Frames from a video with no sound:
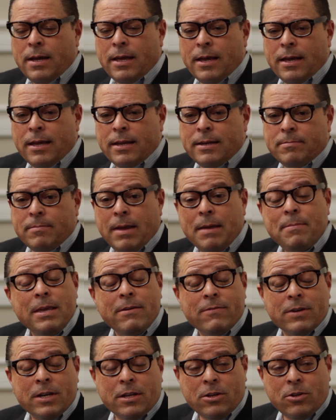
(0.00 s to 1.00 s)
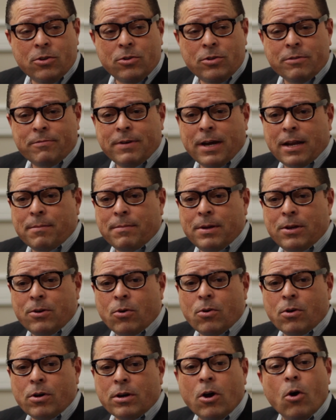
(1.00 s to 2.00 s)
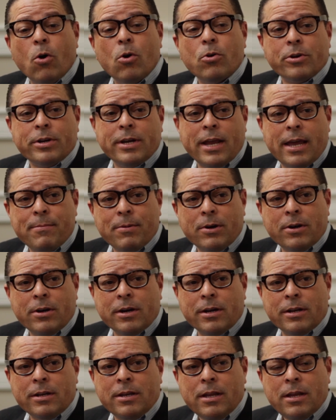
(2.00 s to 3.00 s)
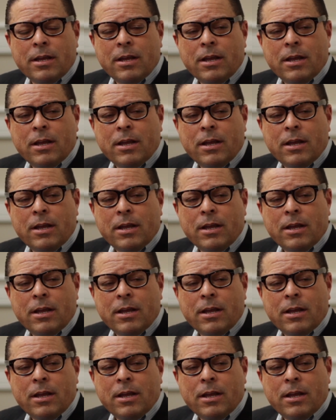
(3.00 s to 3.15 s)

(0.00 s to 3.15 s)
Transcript: and maybe even a new development or an older neighborhood,